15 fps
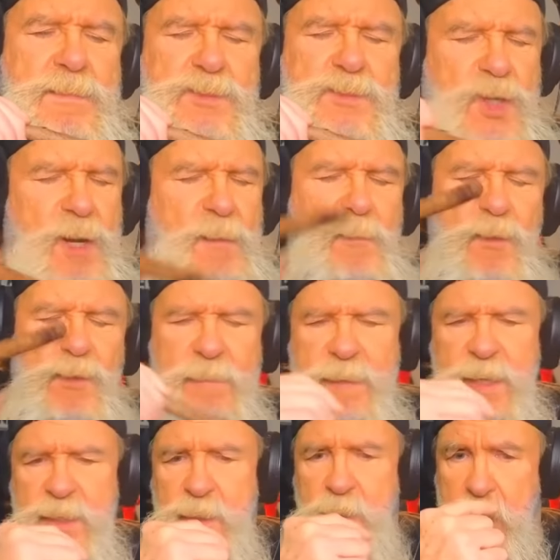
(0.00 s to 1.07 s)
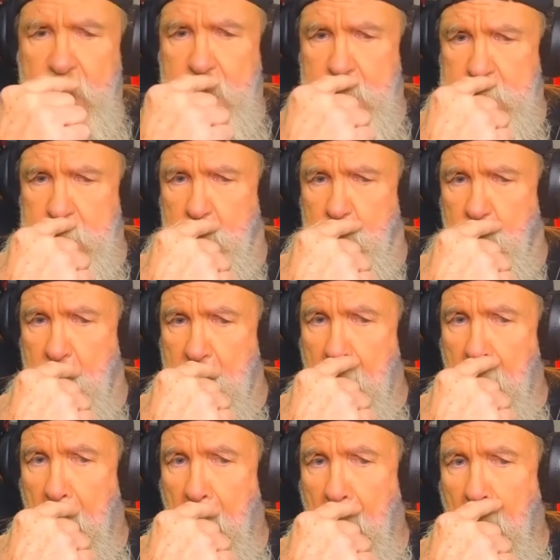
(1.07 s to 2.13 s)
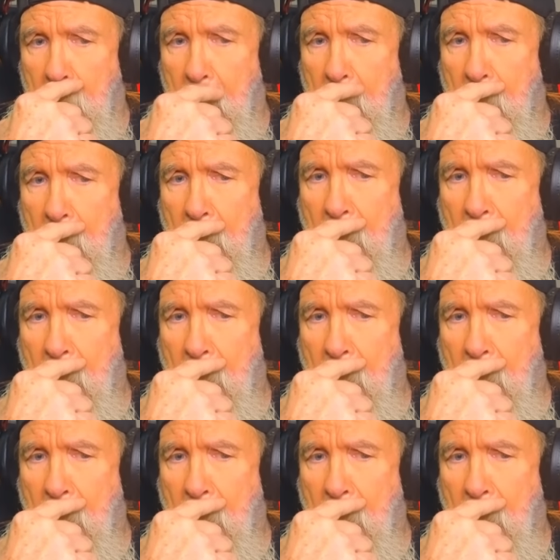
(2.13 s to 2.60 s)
Jim wouldn't have been good at this anyway. Hmm.